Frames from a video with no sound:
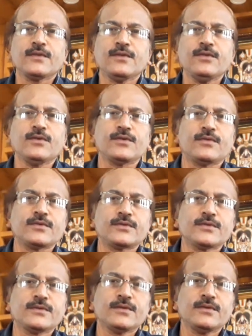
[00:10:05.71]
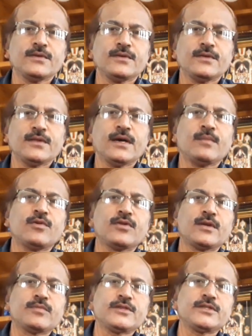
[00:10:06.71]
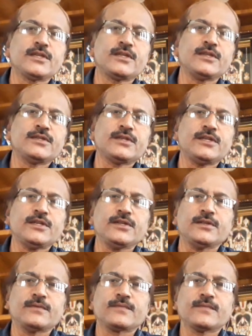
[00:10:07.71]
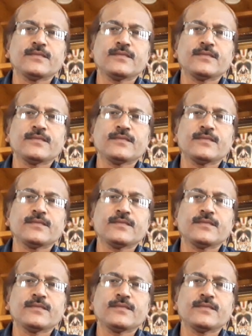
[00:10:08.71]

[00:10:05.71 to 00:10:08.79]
No doubt, the amount of the check is written.